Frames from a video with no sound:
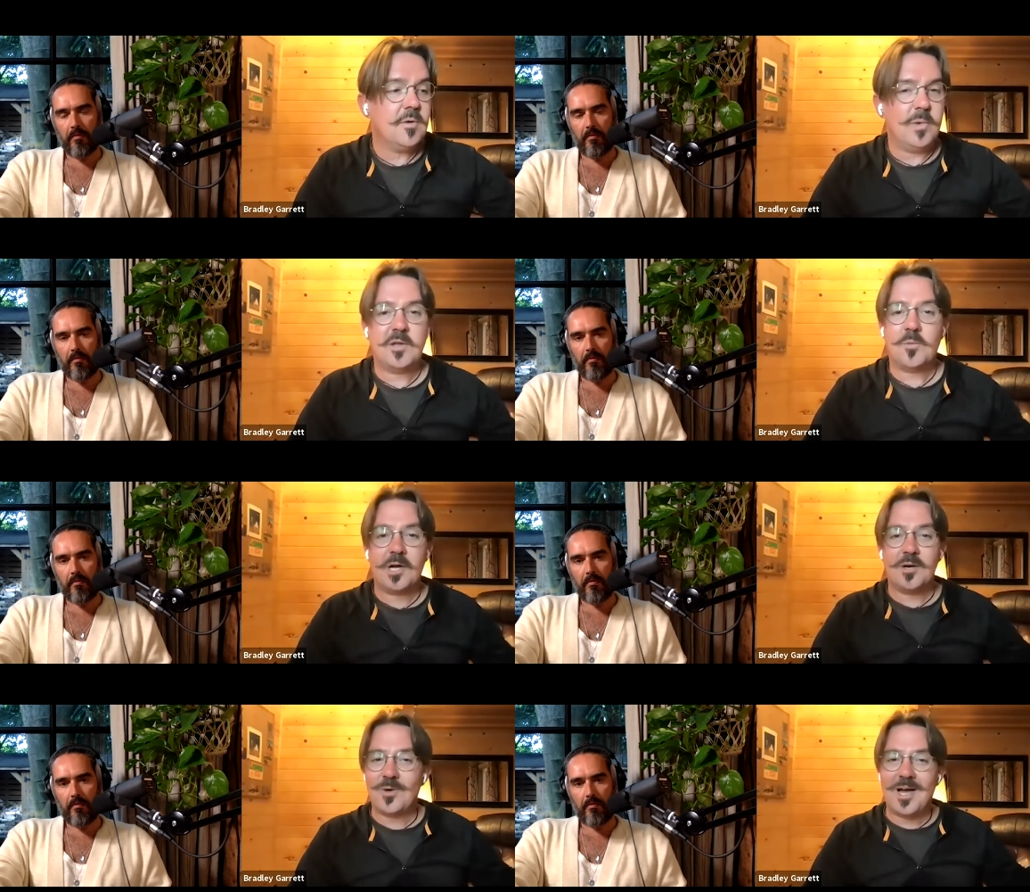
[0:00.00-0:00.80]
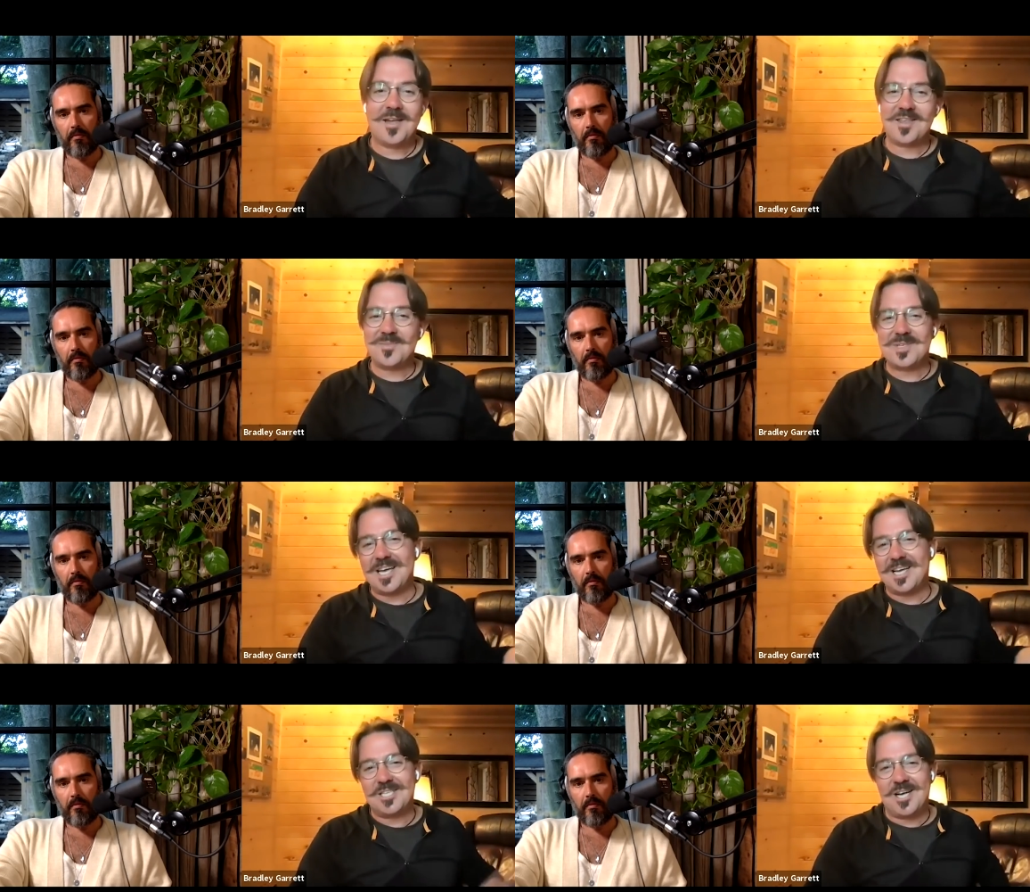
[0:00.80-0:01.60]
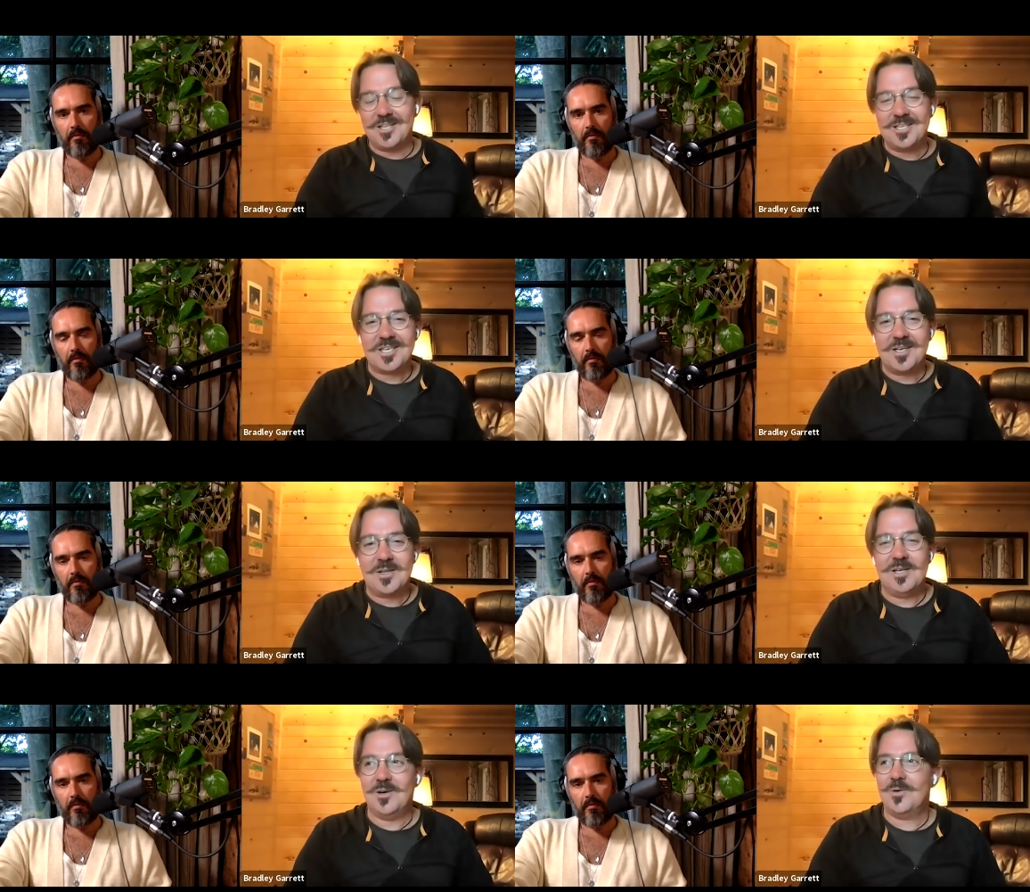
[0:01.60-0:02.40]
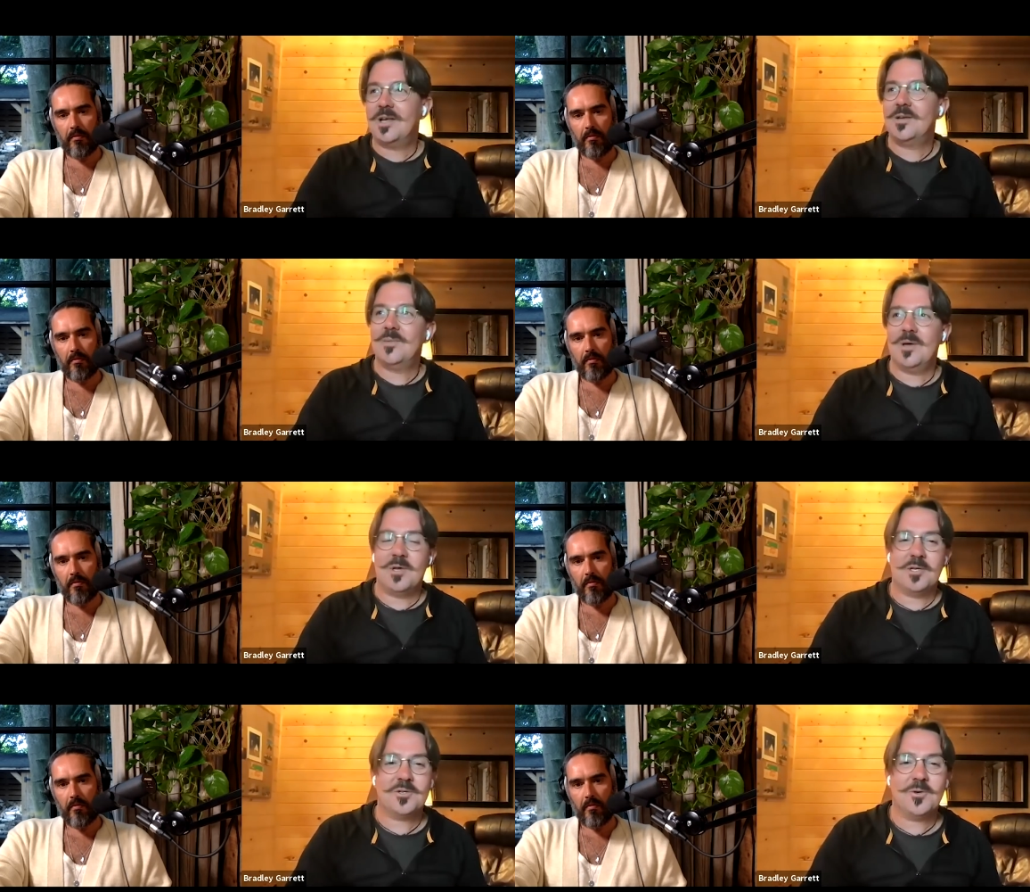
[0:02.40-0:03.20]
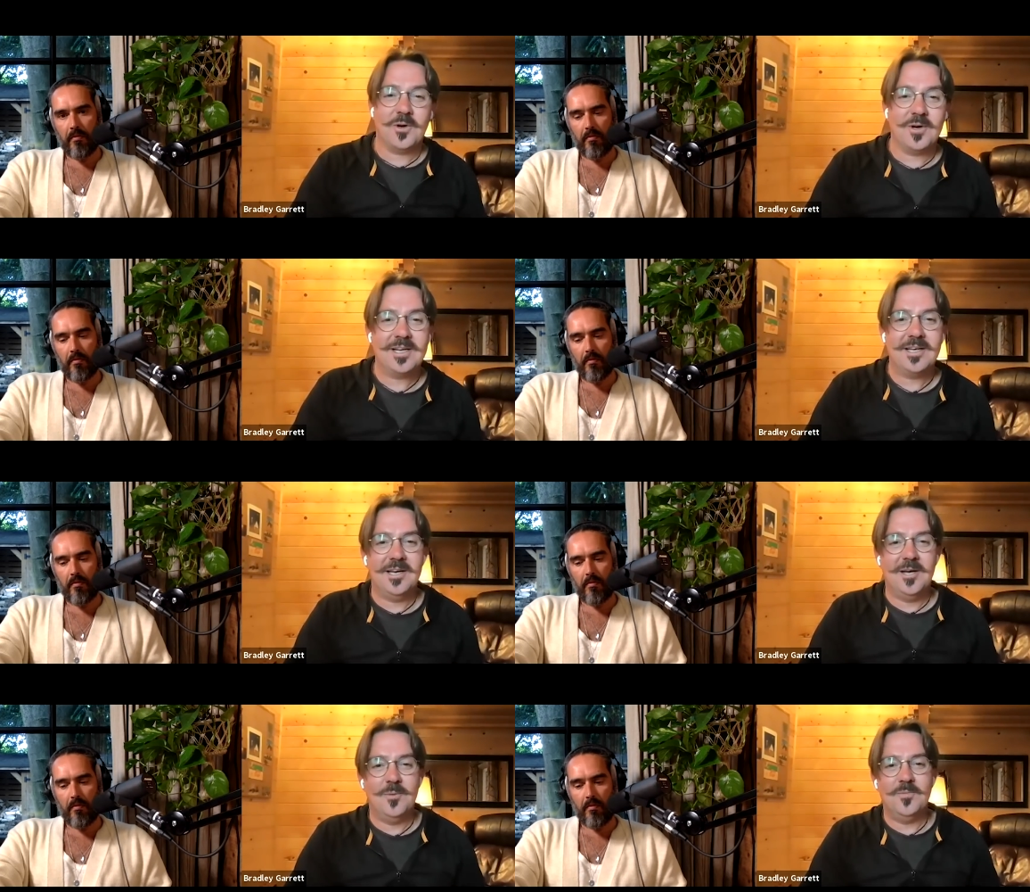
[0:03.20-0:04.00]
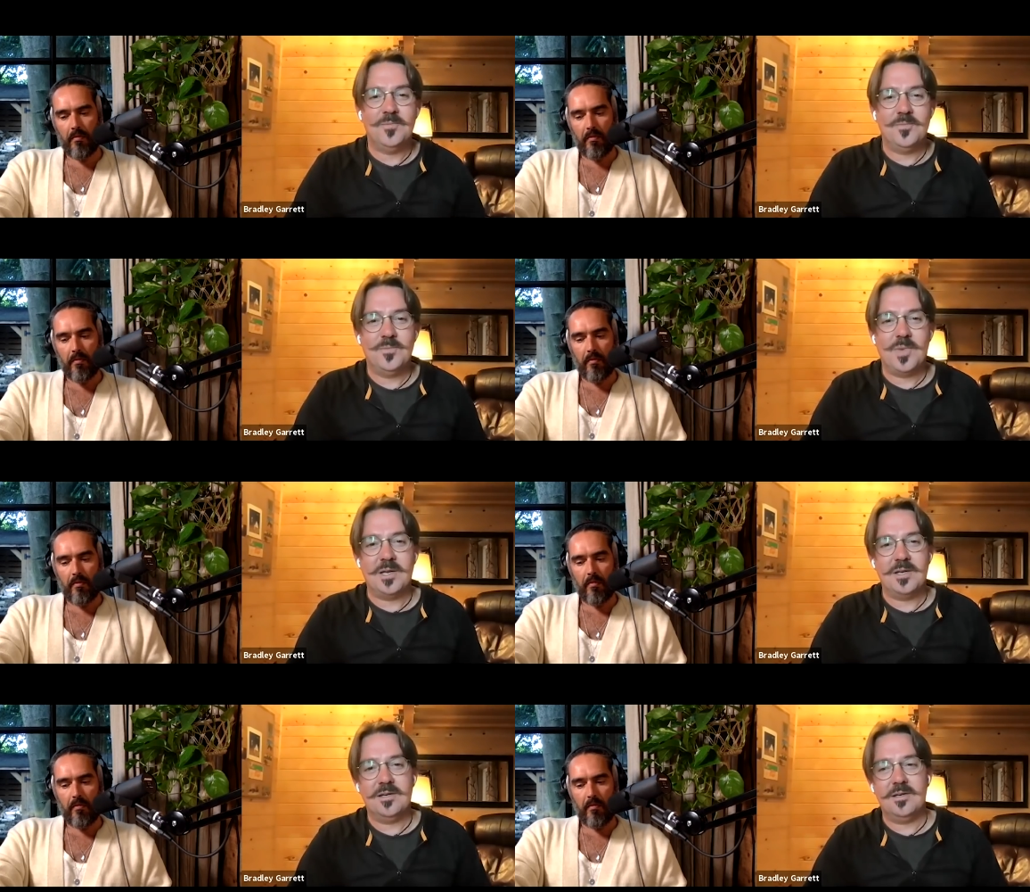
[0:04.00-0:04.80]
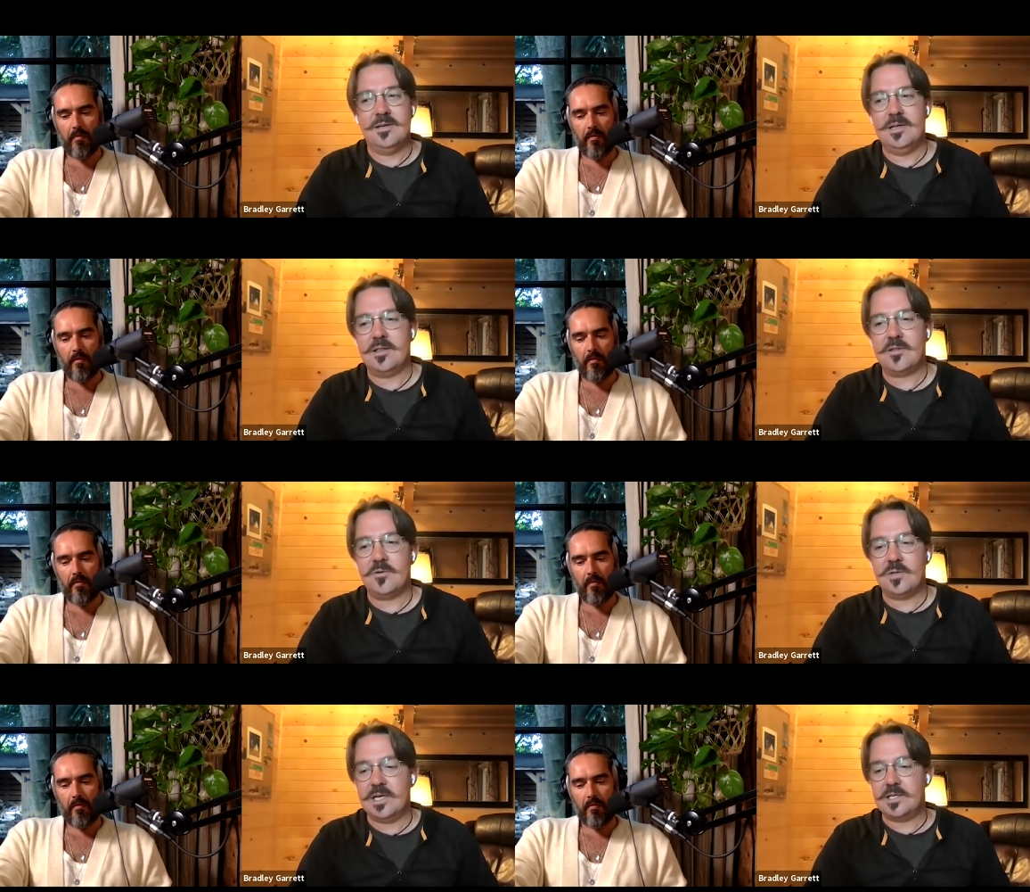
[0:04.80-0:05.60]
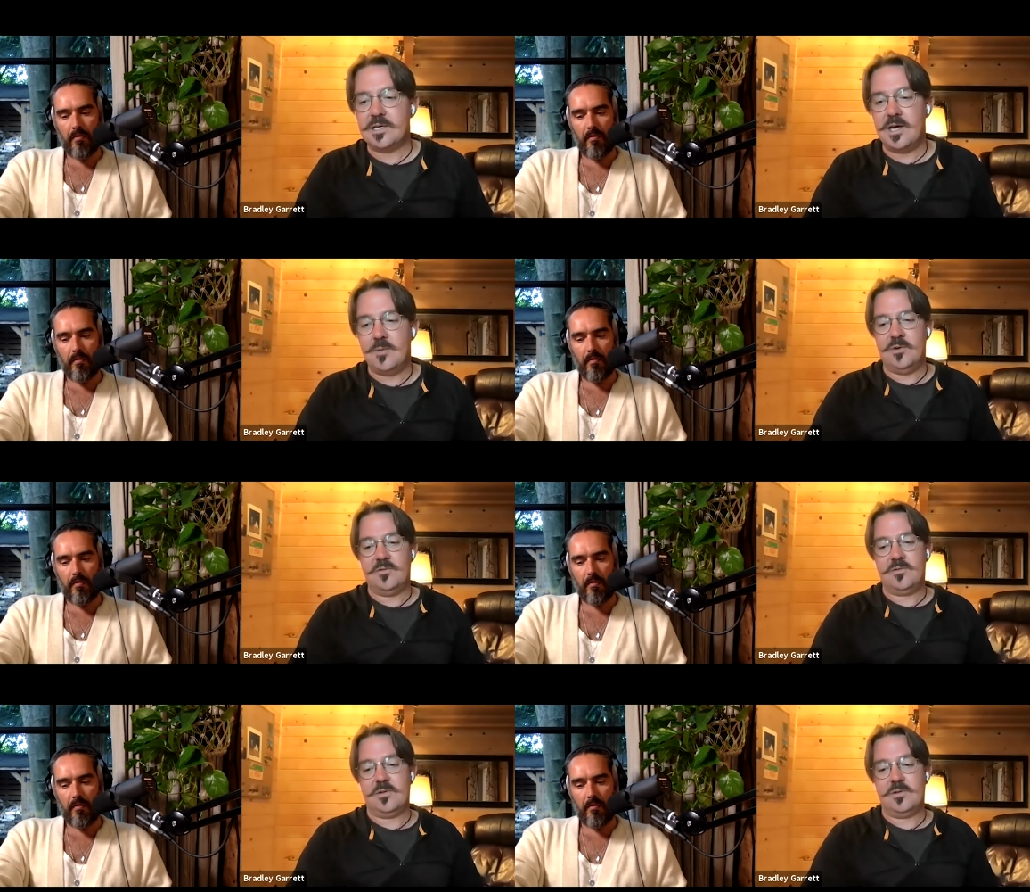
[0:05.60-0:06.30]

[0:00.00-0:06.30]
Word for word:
Speaker 1: Whether we're going to rise up to that challenge, I, you know, I, am not sure. Um, it's certainly a time of,